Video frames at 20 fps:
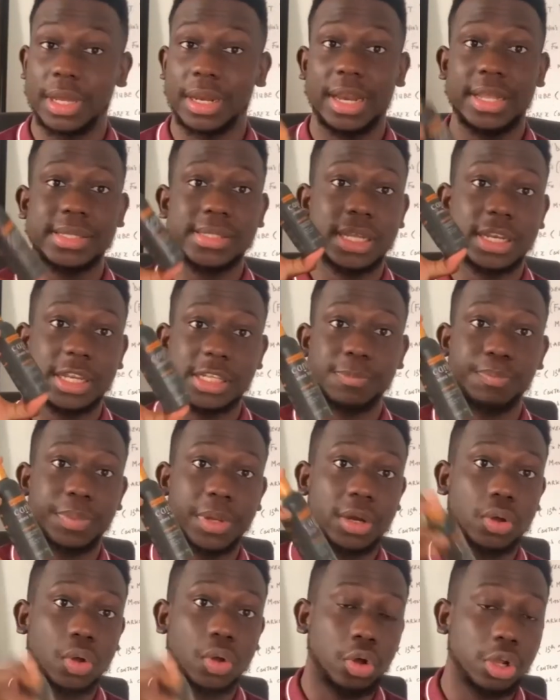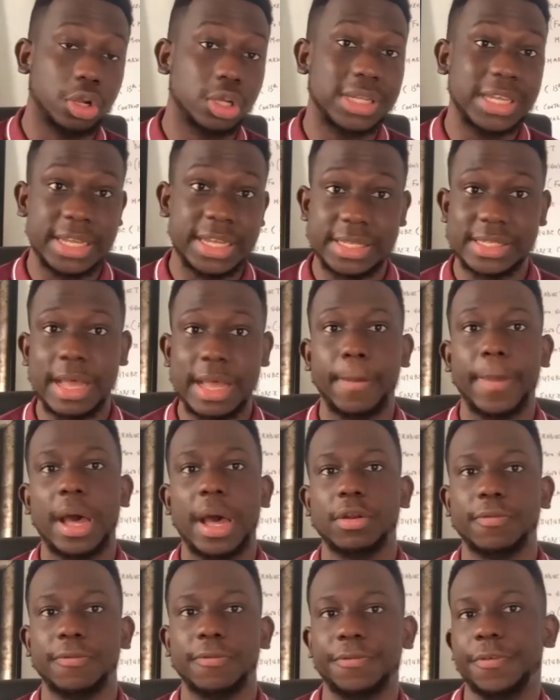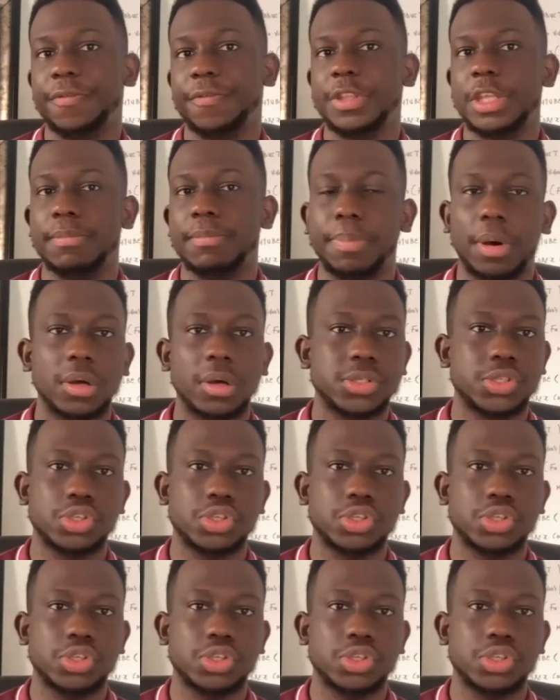and let's say this beard oil is about $50,